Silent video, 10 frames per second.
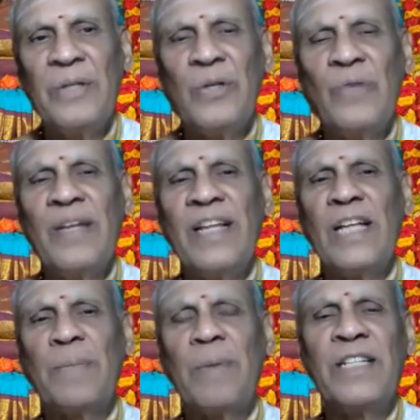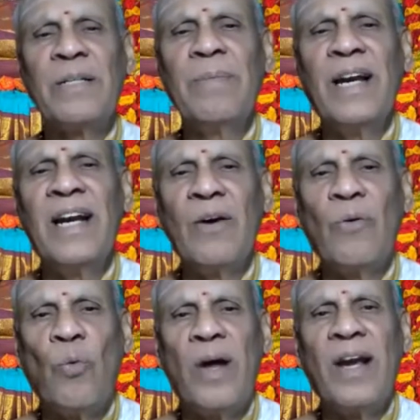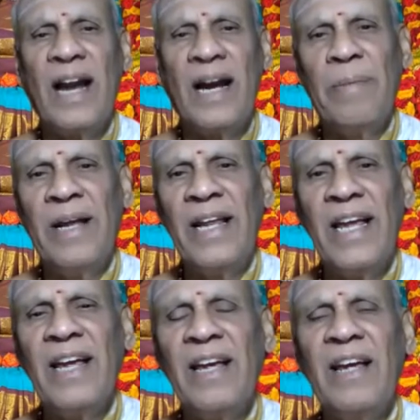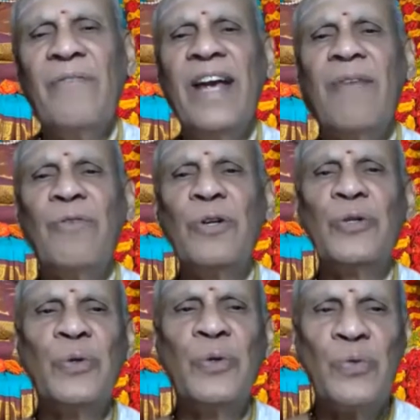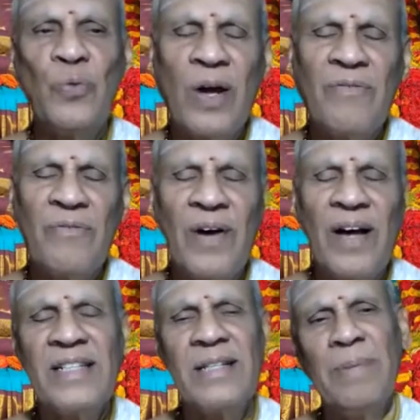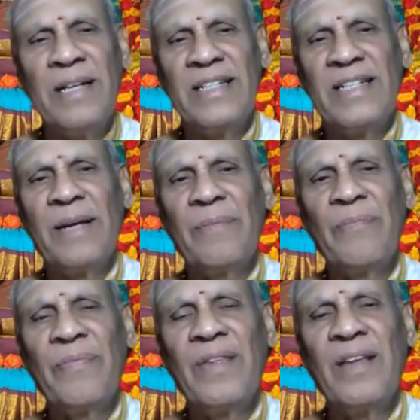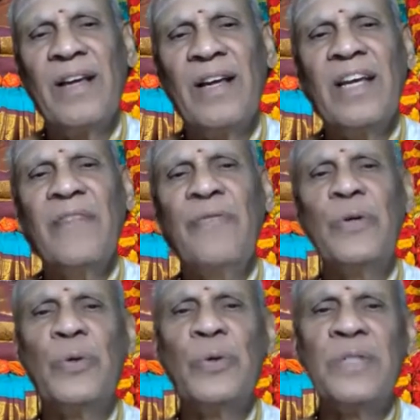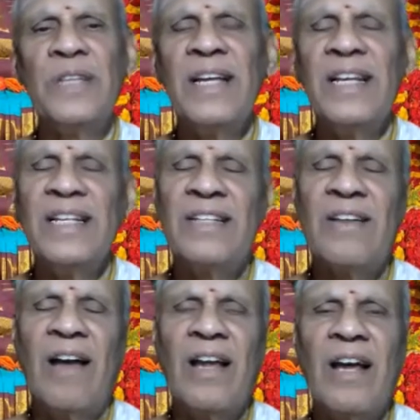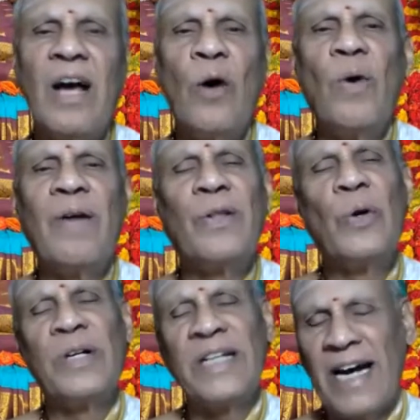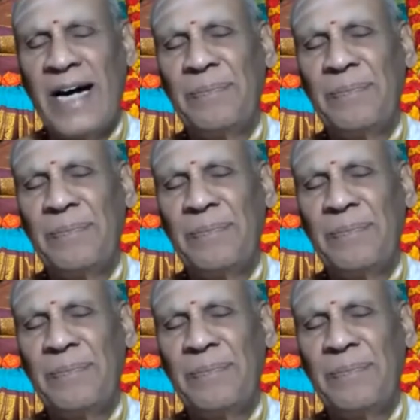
So when there is possibility of one and many, we have to choose one for simplicity. If you choose it, it is called Gaurava Dosha.